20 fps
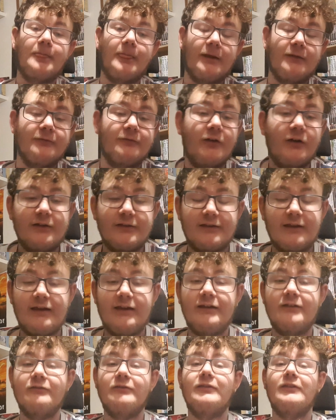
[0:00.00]
and finds
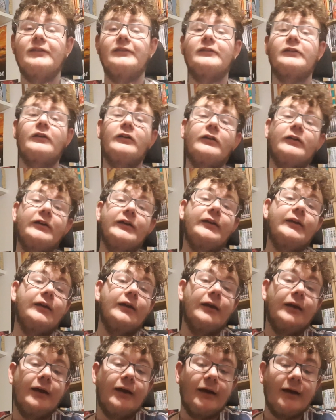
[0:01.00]
Hina in the sky,
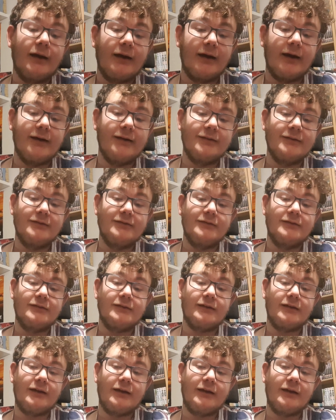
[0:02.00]
and